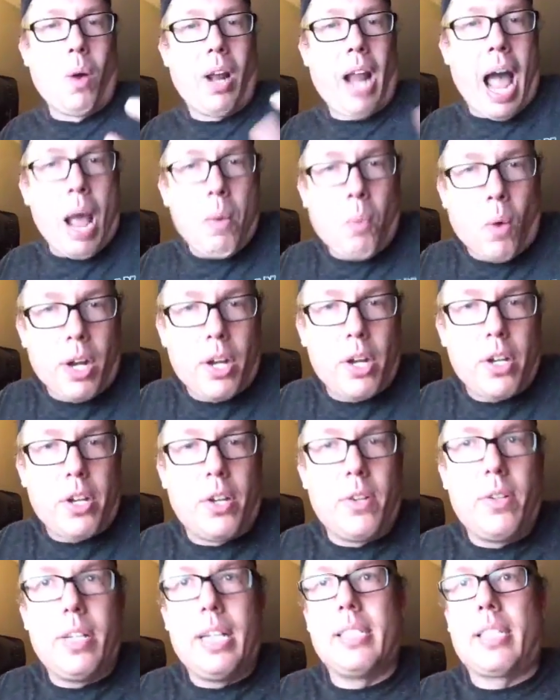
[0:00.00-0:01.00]
what I want to
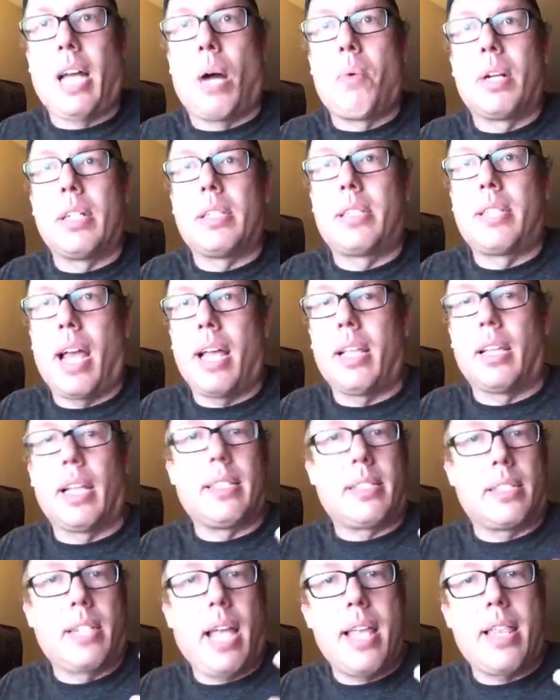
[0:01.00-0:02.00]
do is I want to say,
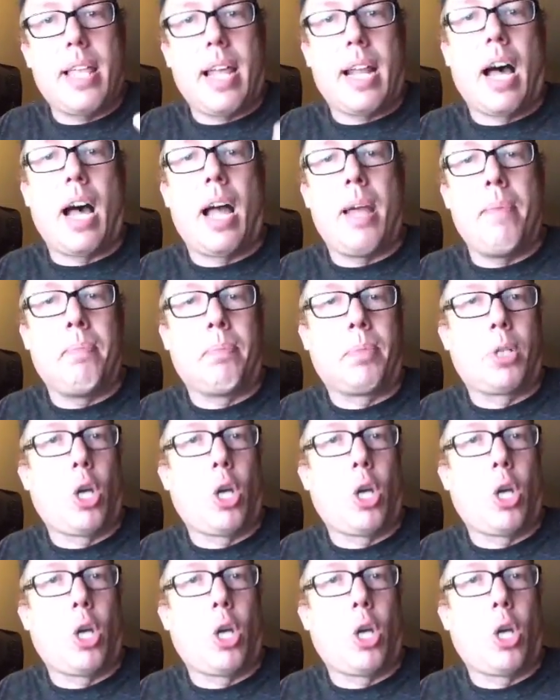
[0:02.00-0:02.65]
let's say that I'm